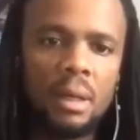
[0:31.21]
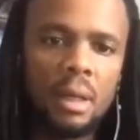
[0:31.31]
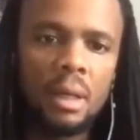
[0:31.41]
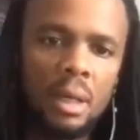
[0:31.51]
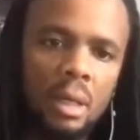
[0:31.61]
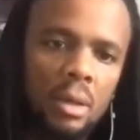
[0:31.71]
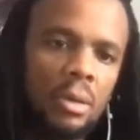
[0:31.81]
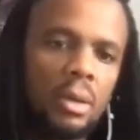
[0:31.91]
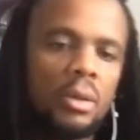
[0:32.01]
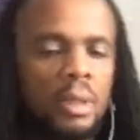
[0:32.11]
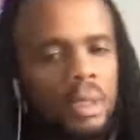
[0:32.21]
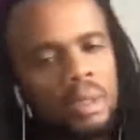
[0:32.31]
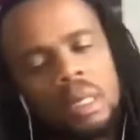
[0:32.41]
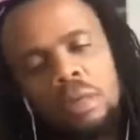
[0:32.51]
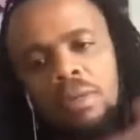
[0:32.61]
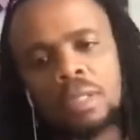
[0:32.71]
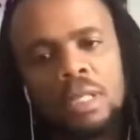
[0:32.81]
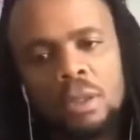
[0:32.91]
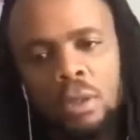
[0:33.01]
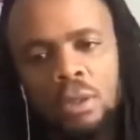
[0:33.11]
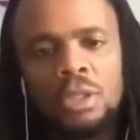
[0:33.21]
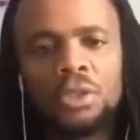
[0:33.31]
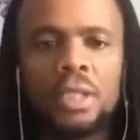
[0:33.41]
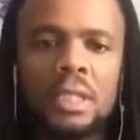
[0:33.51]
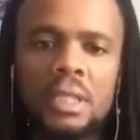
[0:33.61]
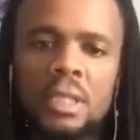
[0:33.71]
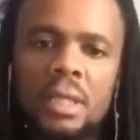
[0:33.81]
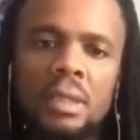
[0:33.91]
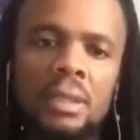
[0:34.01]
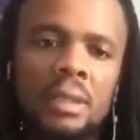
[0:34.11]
on the kind of the technology trading side